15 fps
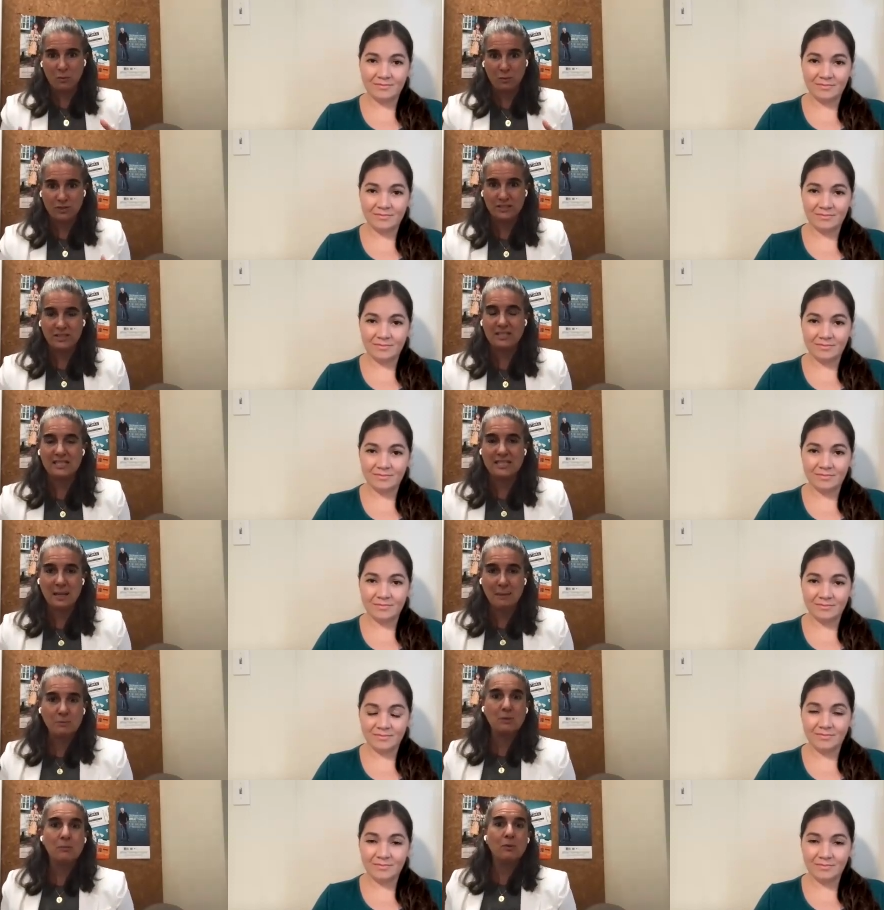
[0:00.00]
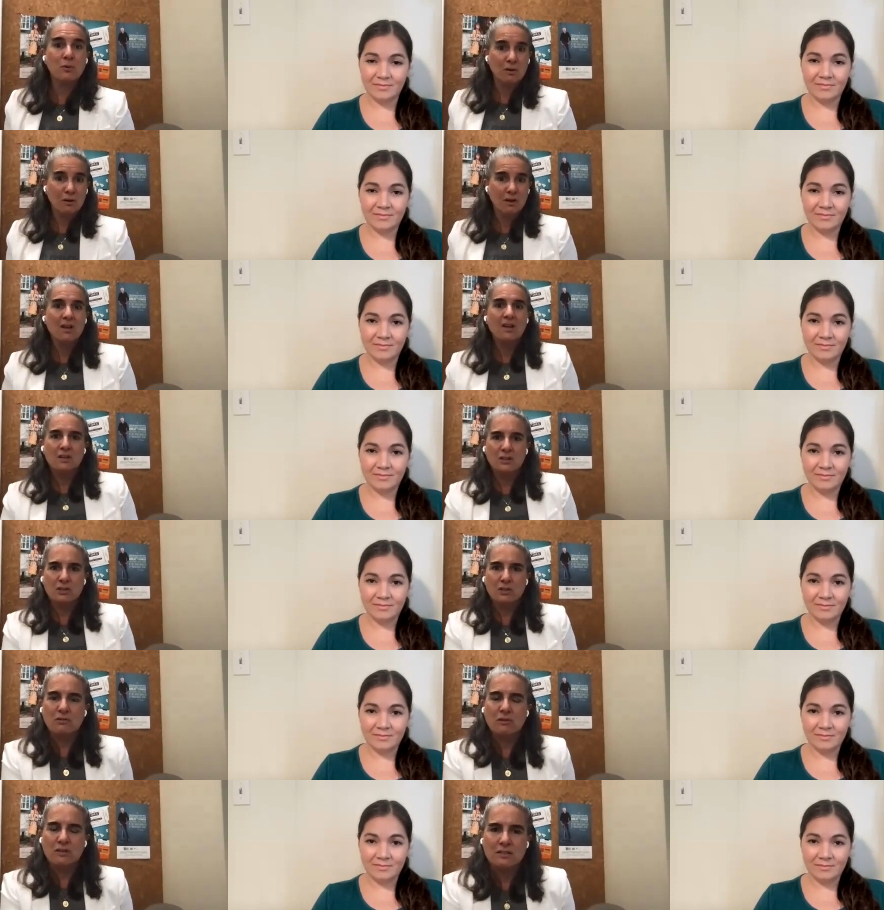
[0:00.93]
Speaker 1: that we're susceptible
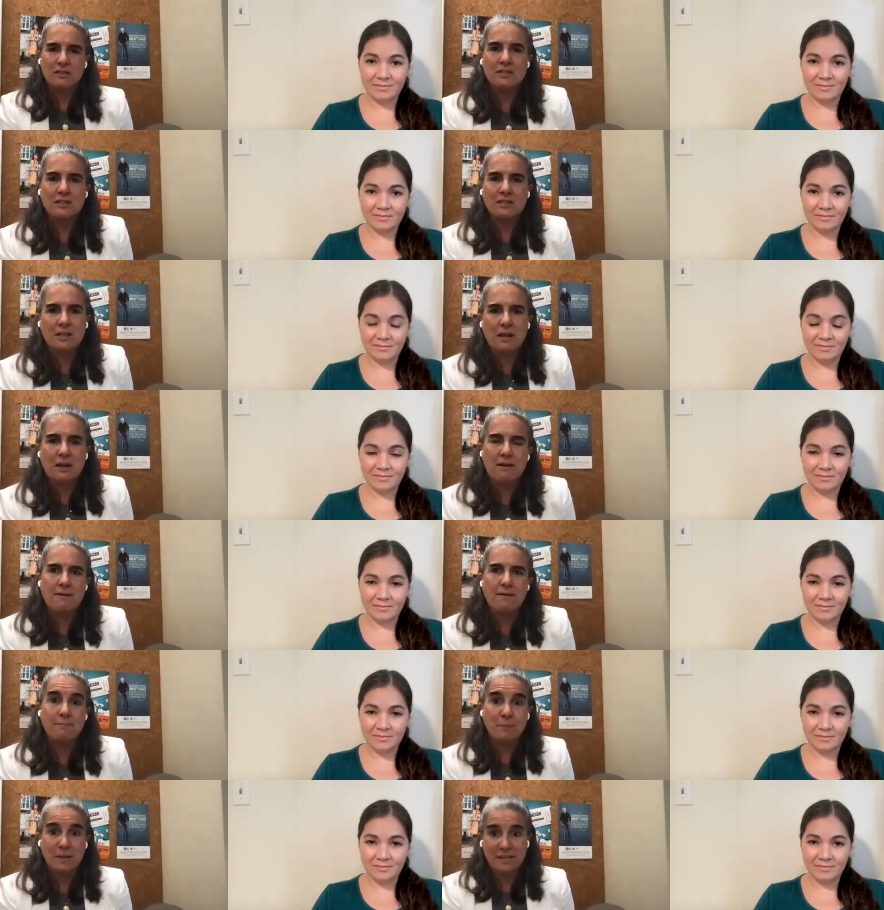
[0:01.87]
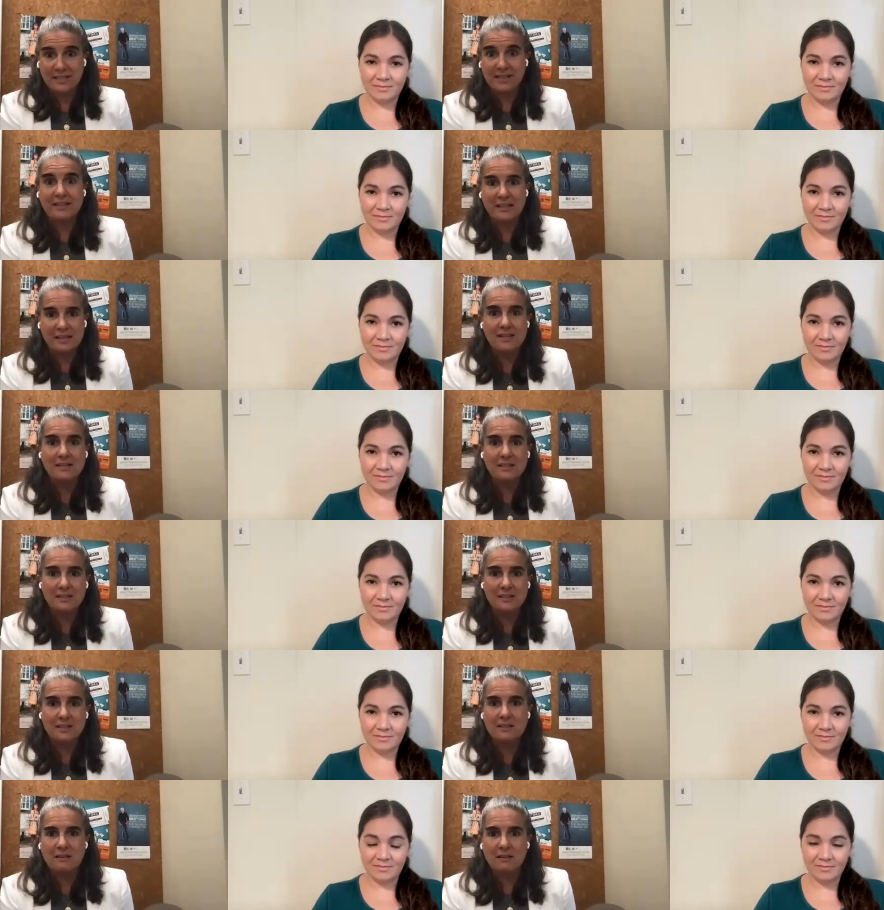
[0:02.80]
to these um, basic
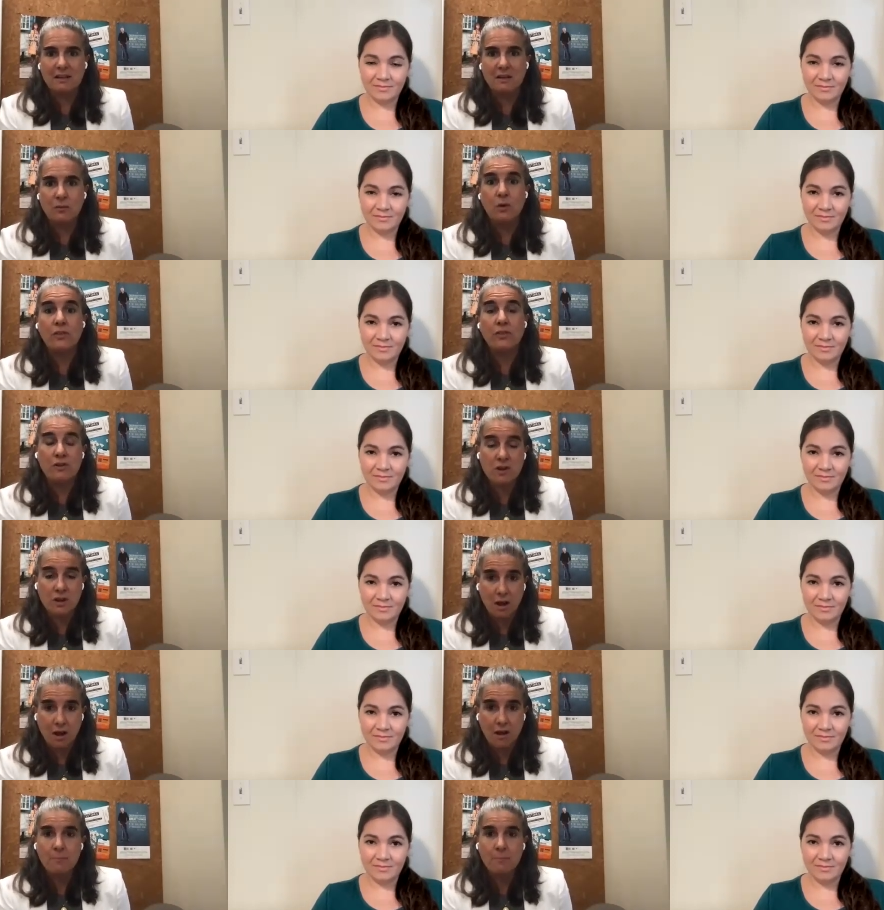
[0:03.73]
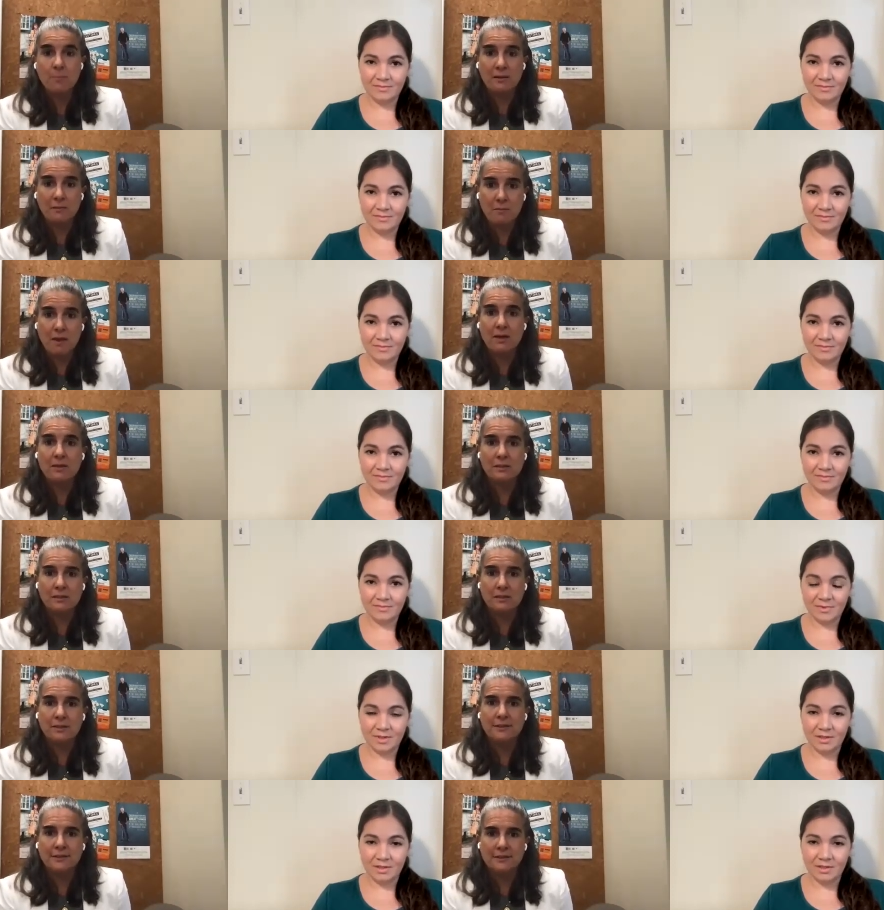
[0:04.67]
needs when they're not being
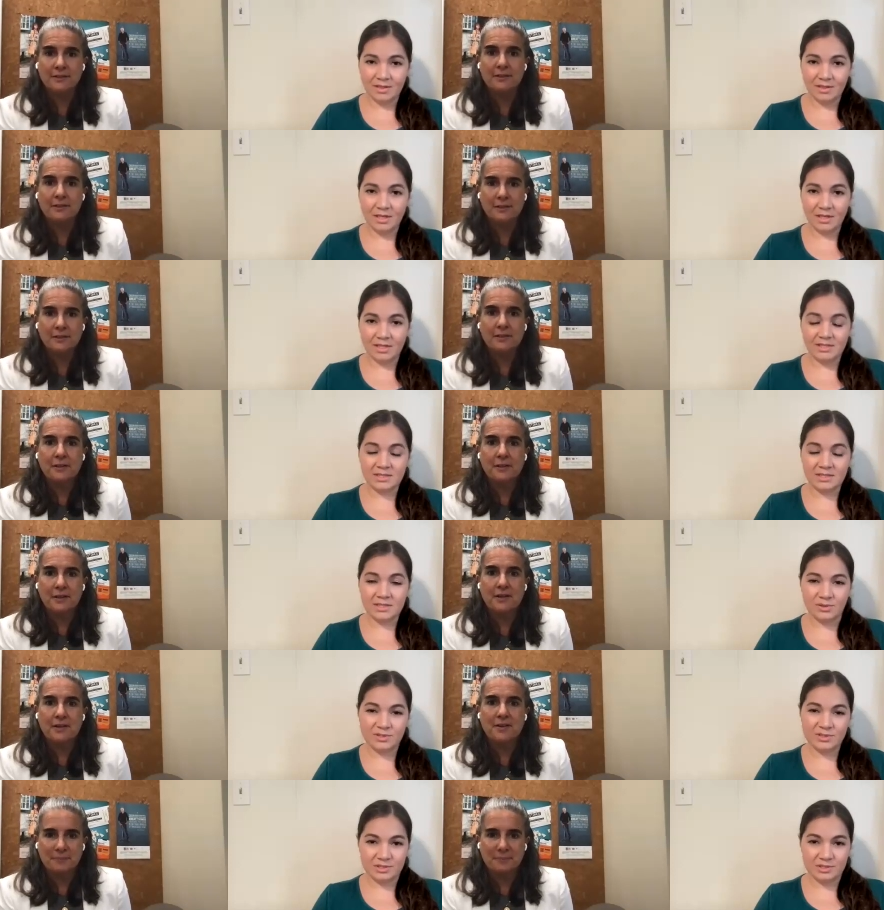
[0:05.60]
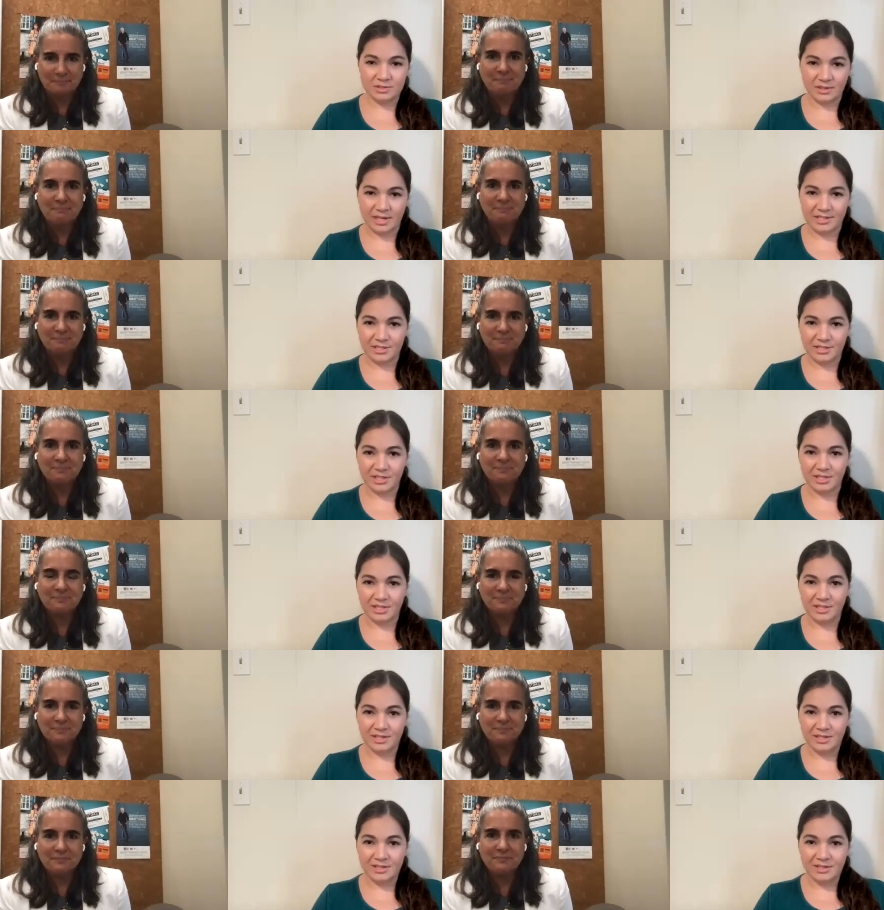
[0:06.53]
met.
Speaker 2: Yeah, that's a torture
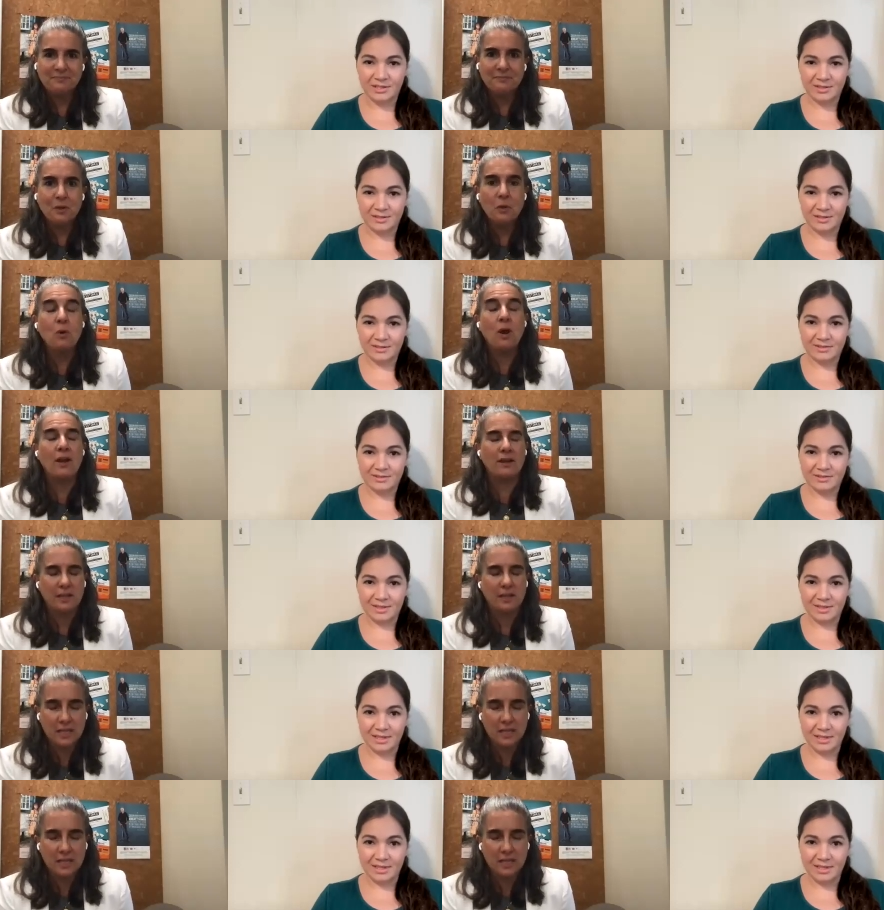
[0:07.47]
strategy.
Speaker 1: Right.